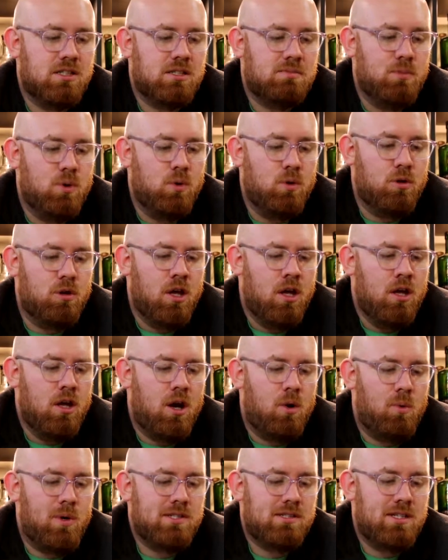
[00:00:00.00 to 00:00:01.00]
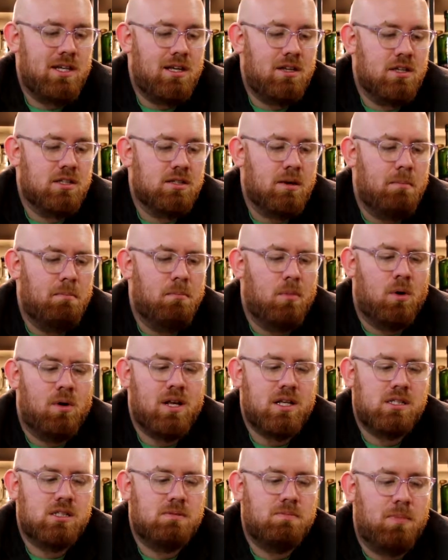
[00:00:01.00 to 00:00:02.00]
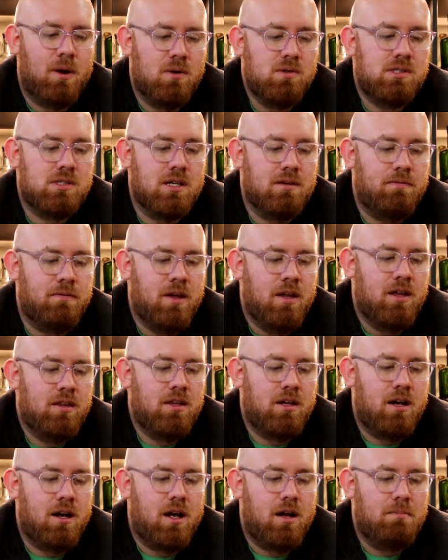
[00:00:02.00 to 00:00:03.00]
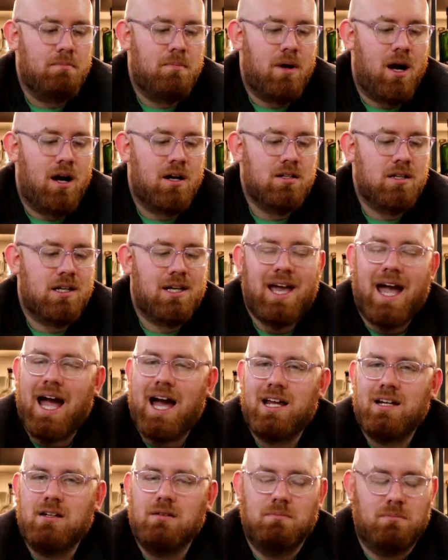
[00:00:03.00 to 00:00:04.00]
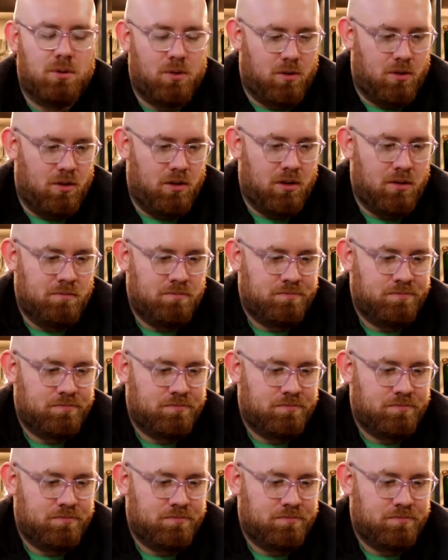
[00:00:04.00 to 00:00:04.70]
and smooth, a whiskey that's more explosive than an Armada cannonball."